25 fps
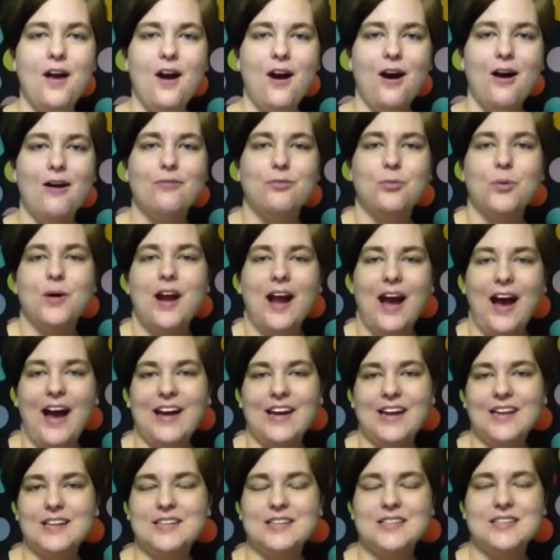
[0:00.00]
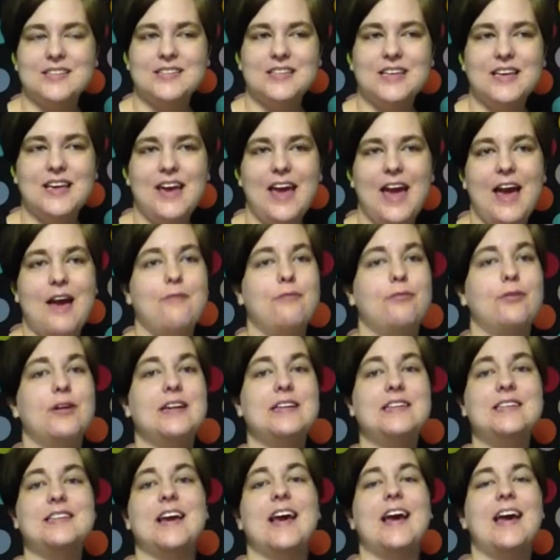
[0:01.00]
of what I get to see every
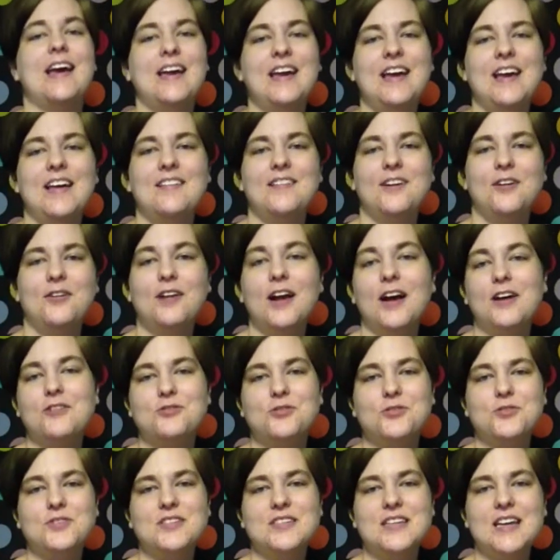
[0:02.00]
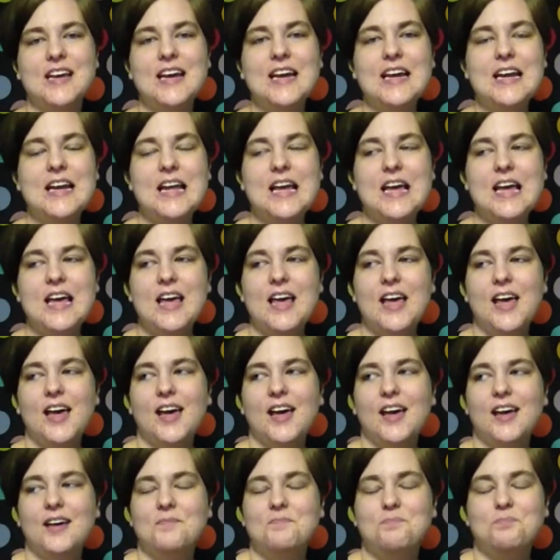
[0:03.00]
day in their natural state,
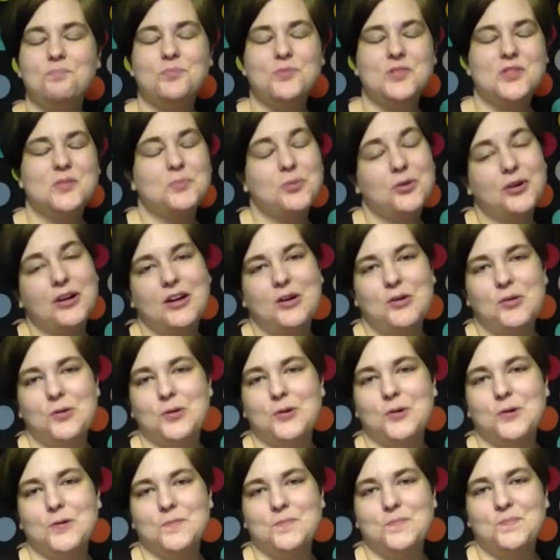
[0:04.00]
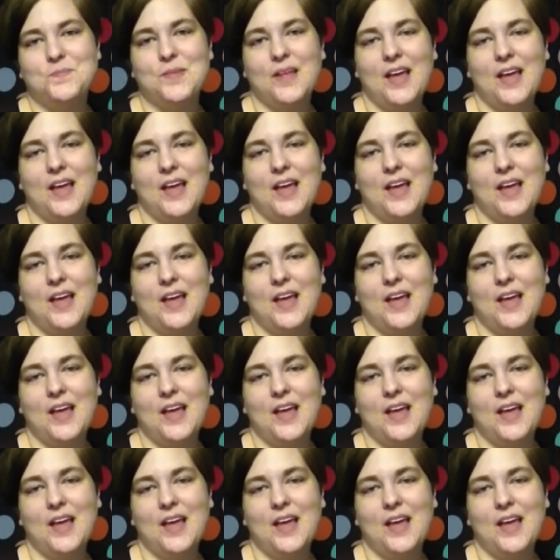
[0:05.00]
it's pretty cool.